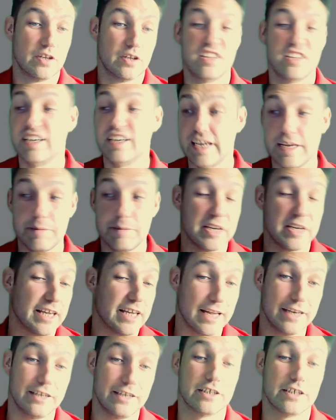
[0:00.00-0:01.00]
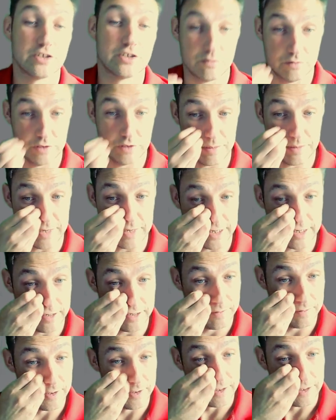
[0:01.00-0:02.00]
The name again doesn't really
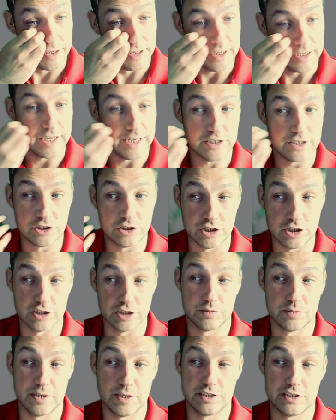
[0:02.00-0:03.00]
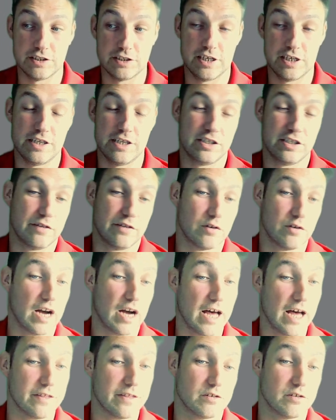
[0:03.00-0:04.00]
matter. It just makes it easier for
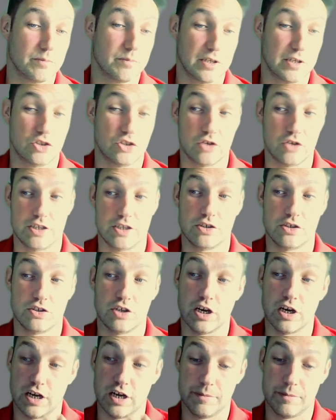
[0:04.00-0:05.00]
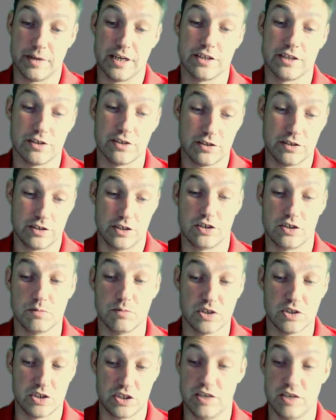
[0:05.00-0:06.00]
other administrators that are coming into the system
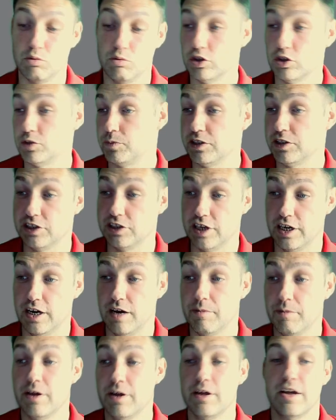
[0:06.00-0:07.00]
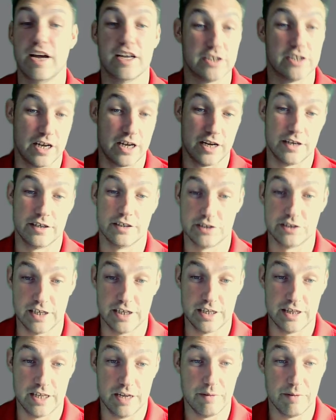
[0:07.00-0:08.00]
to see what's been set up and to
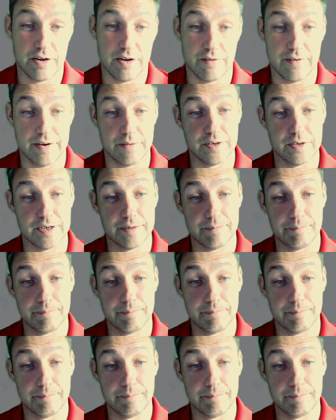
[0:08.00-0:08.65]
understand their way around it.